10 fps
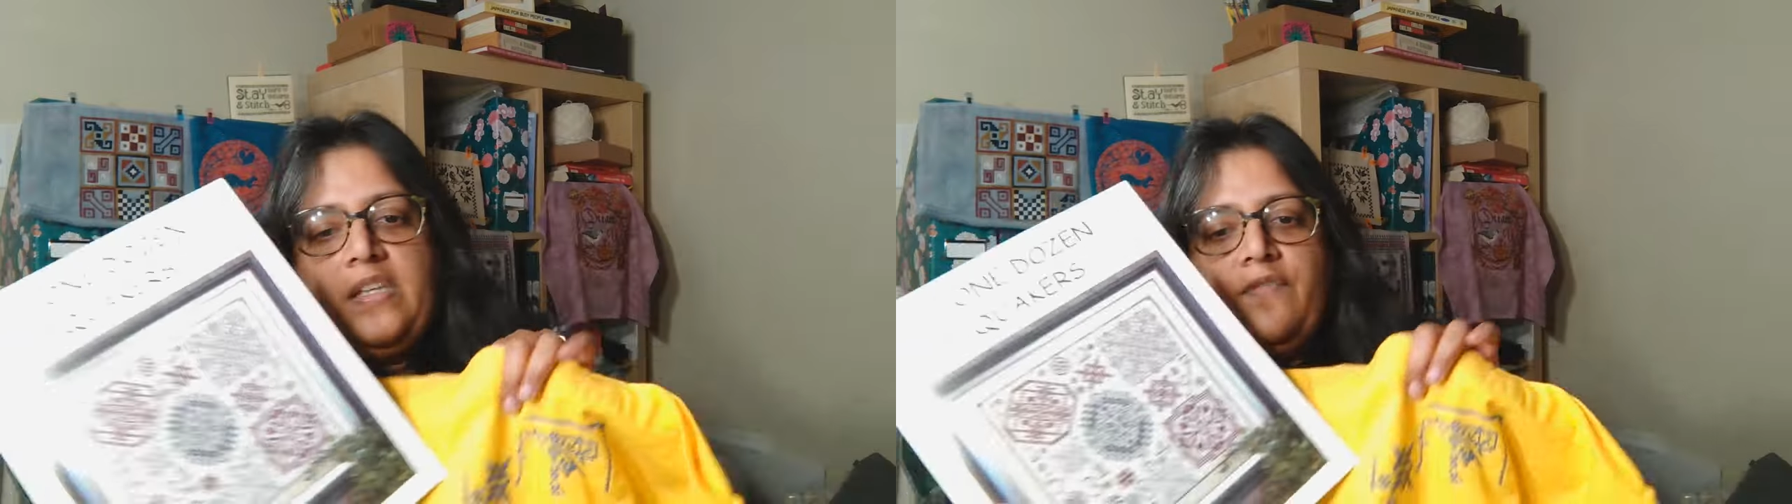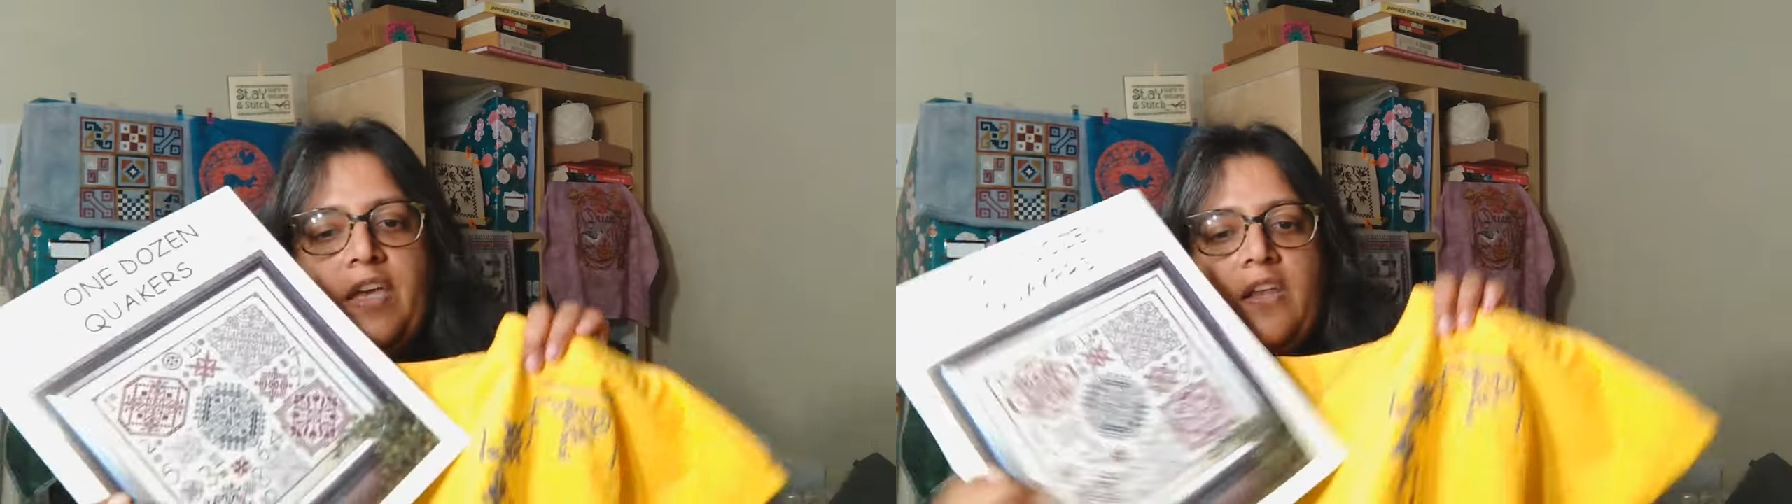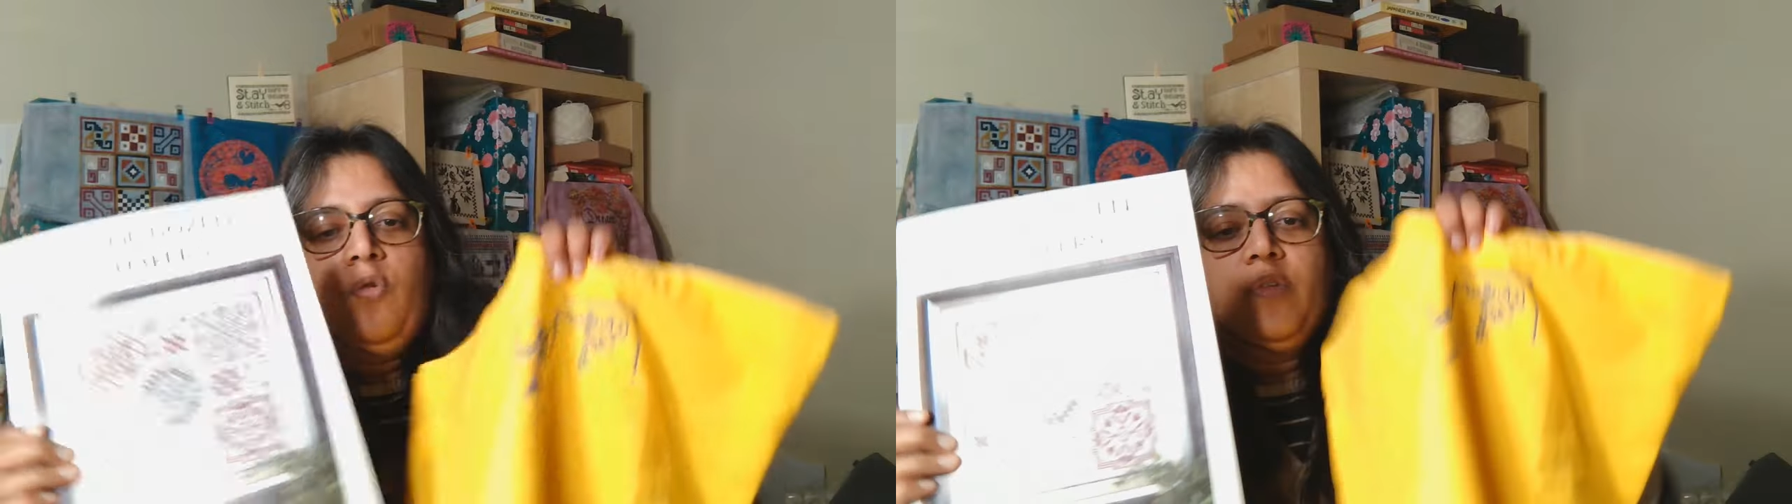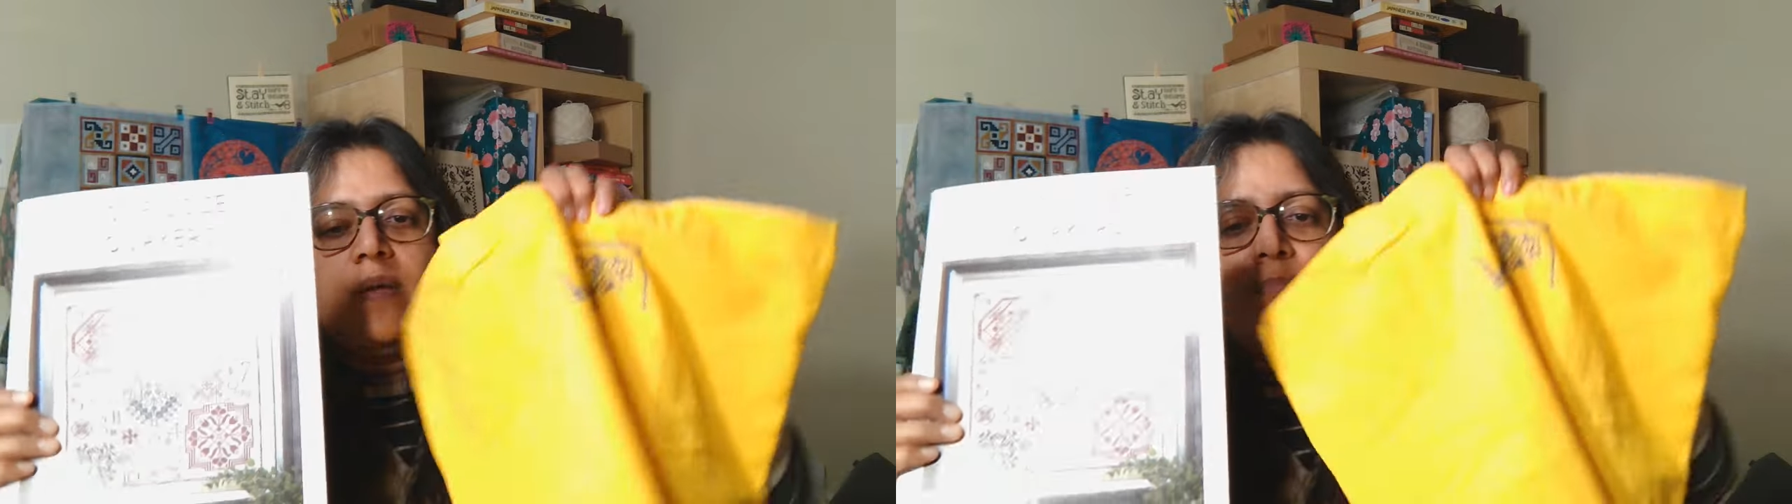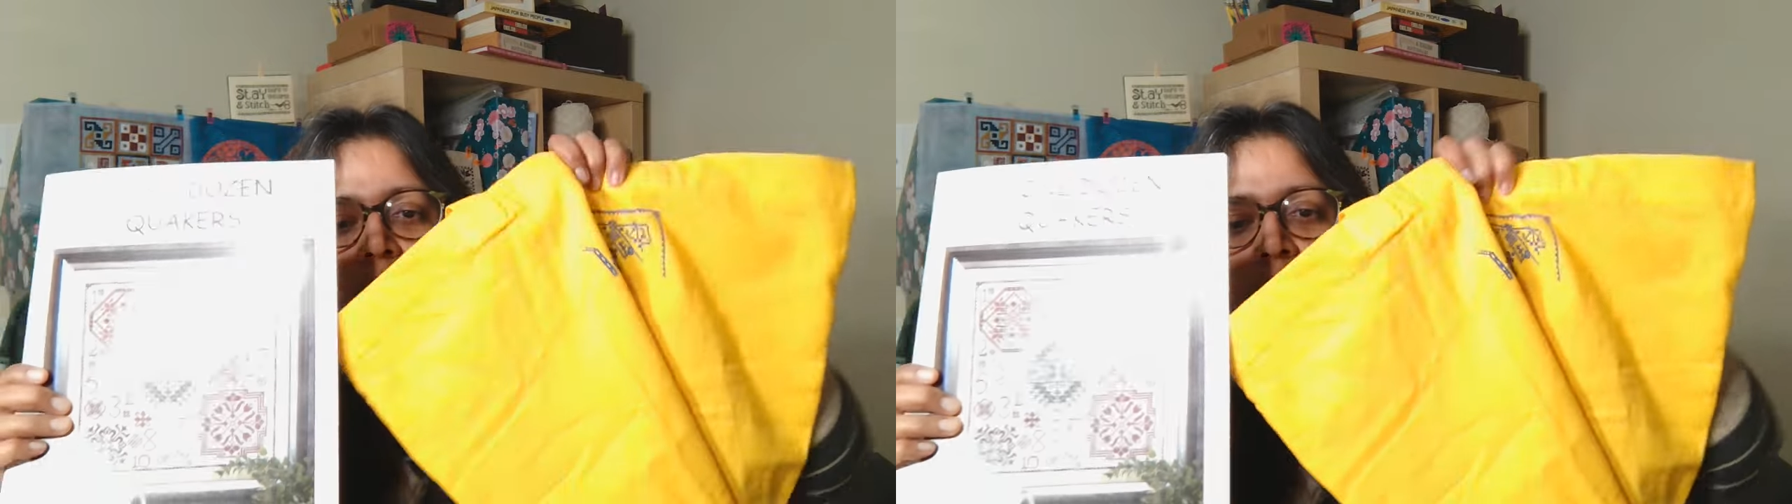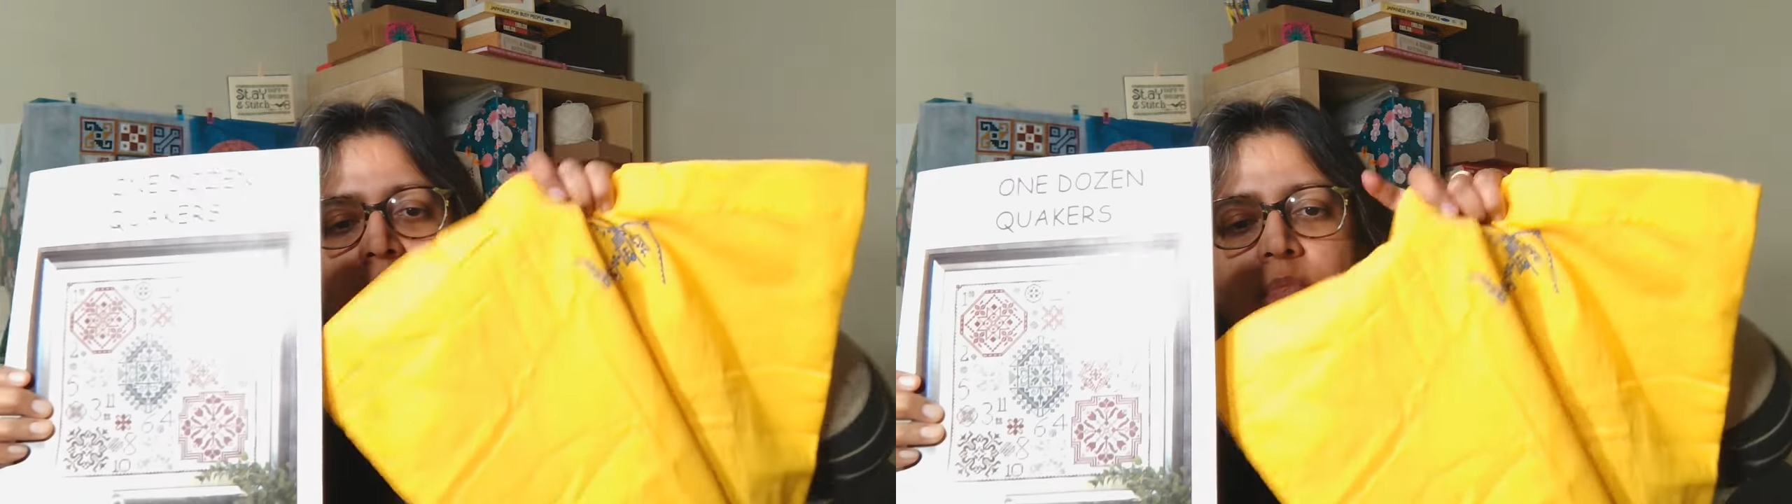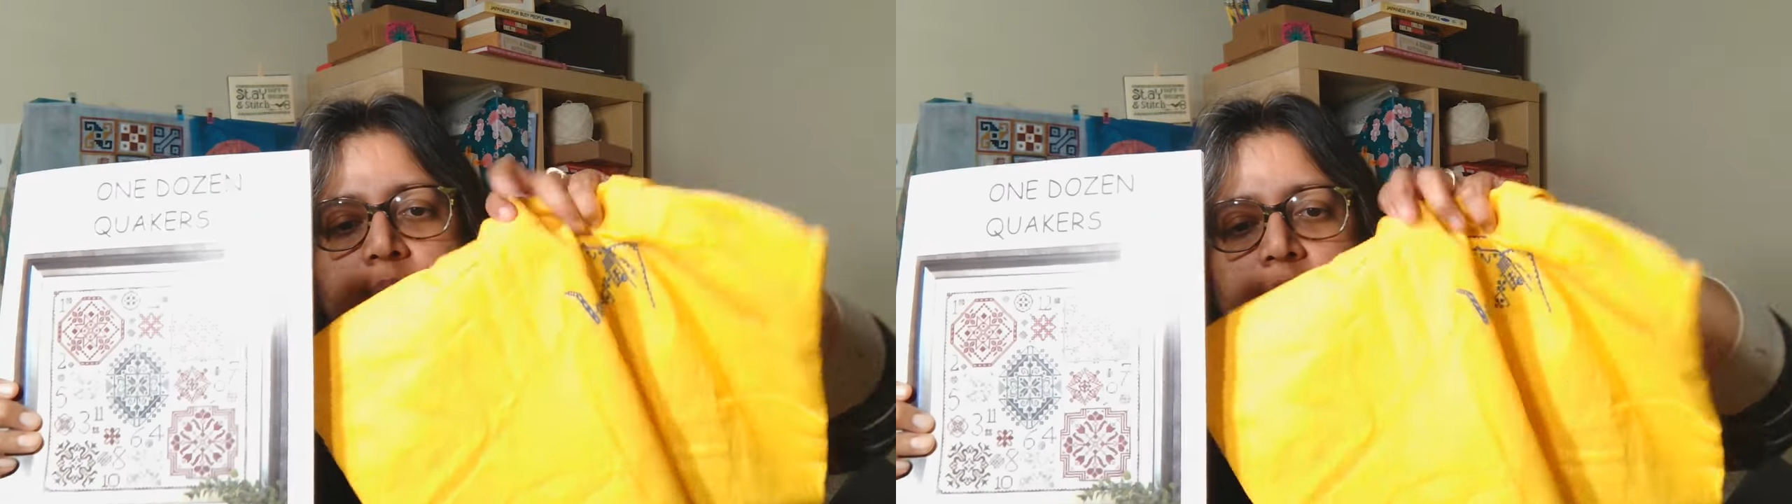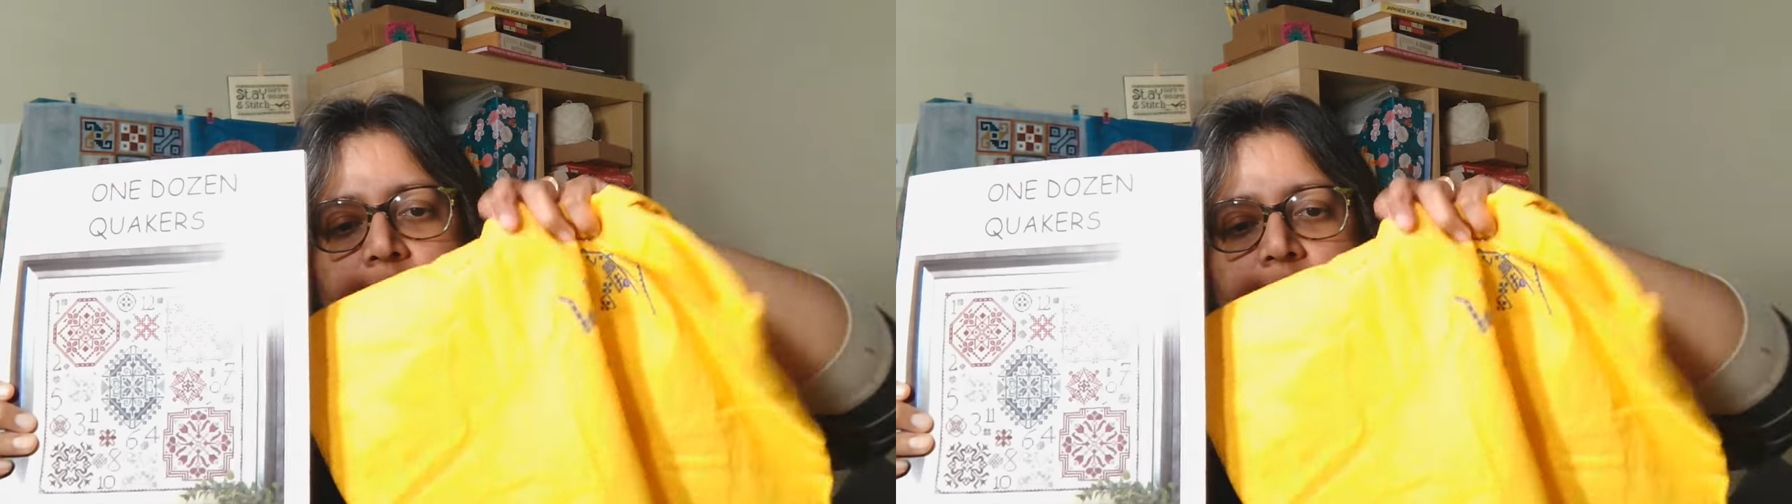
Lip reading: up both.